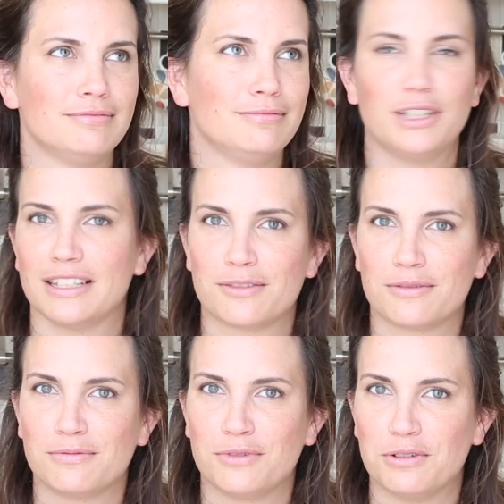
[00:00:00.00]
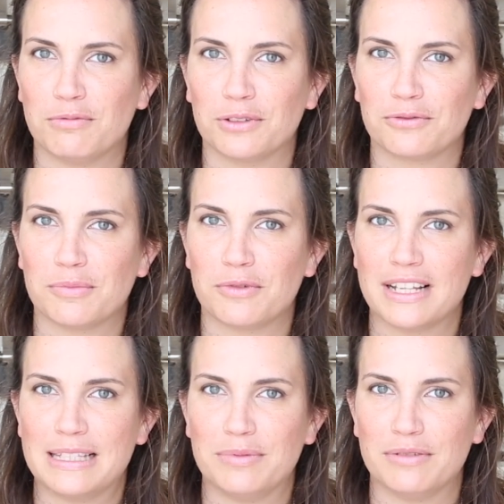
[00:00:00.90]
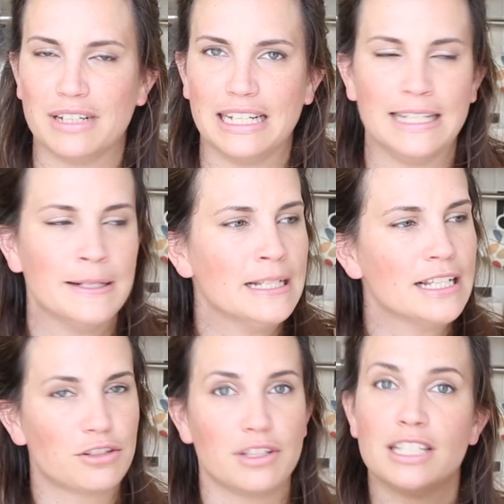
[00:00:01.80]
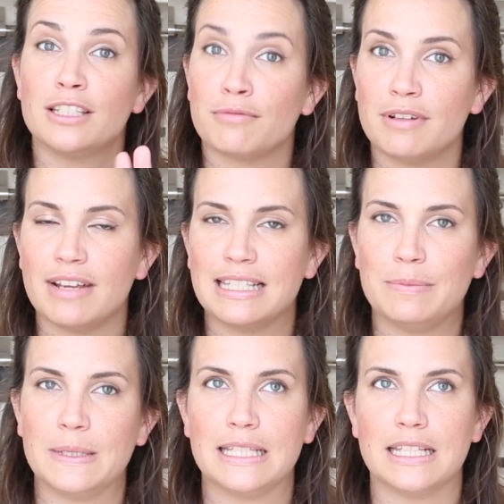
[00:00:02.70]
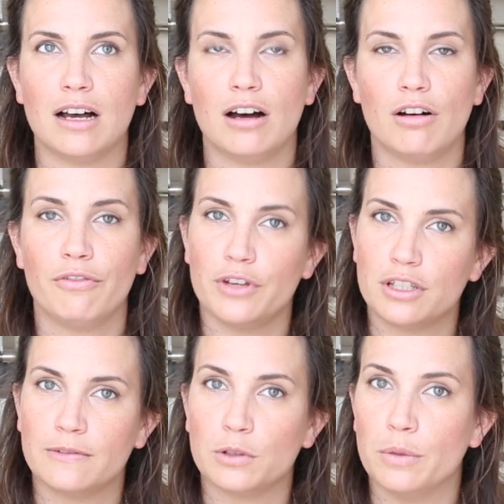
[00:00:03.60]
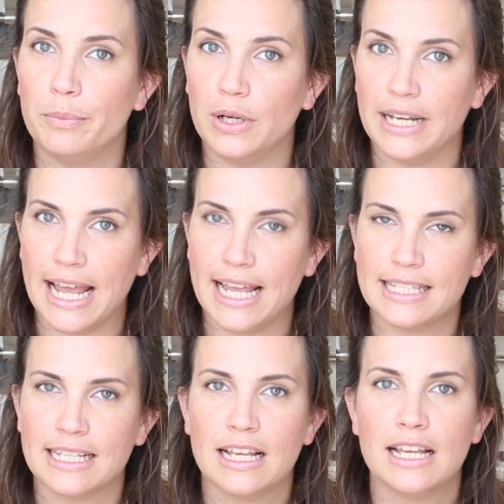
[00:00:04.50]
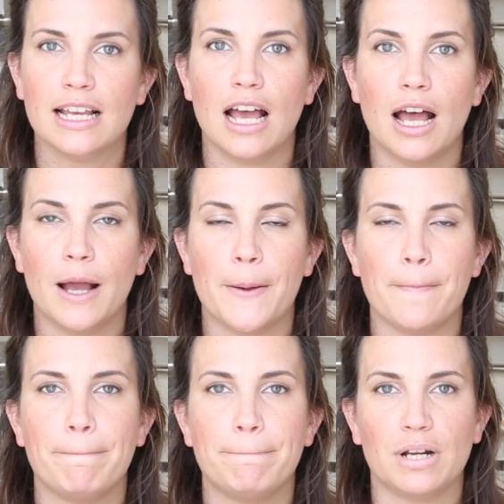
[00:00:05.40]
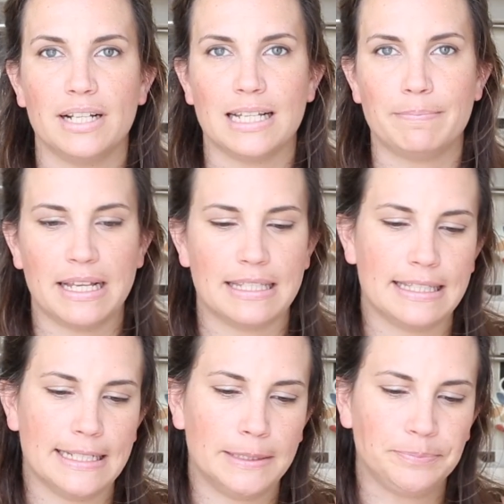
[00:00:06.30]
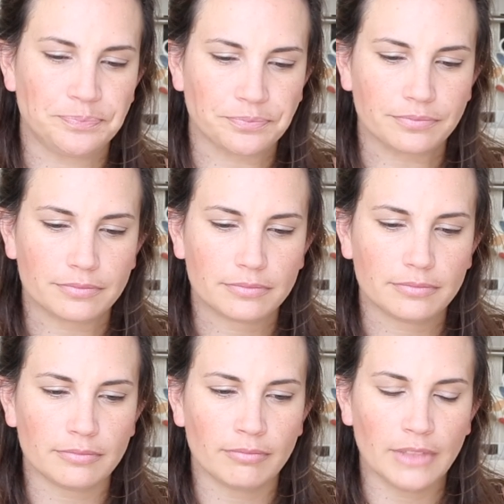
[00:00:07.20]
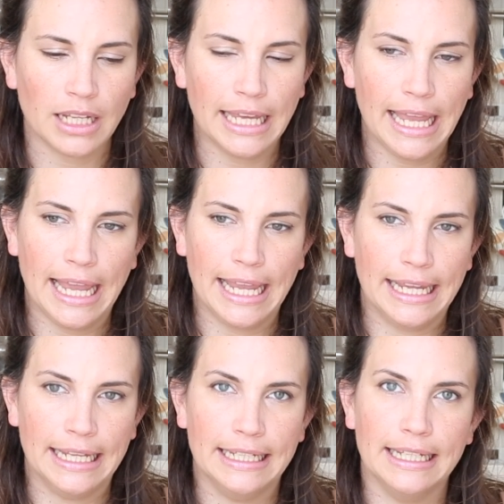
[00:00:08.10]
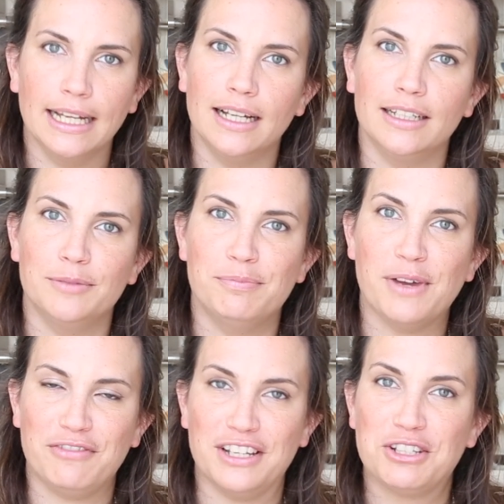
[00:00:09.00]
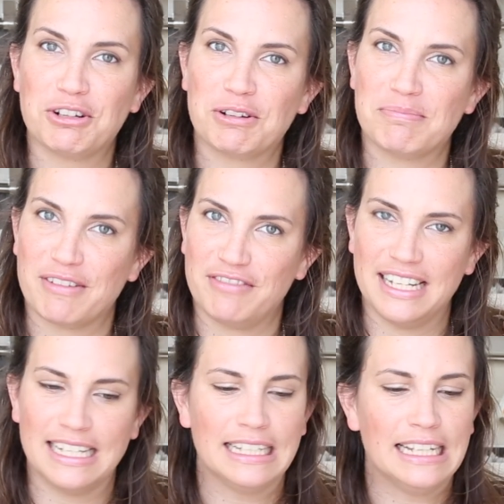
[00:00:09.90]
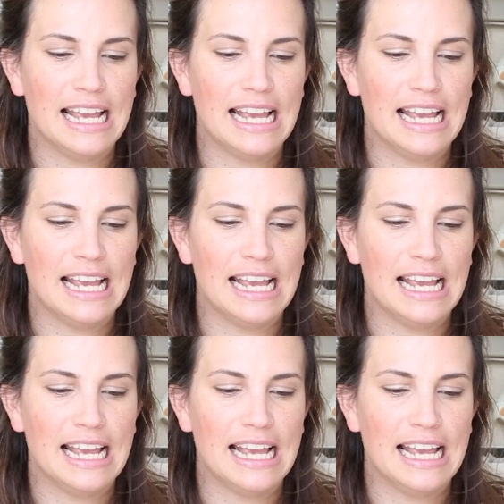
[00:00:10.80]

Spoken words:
what else would you want from a recipe really? So these 3 recipes are, first of all, a bolognese pasta, a muffin, chocolate muffin,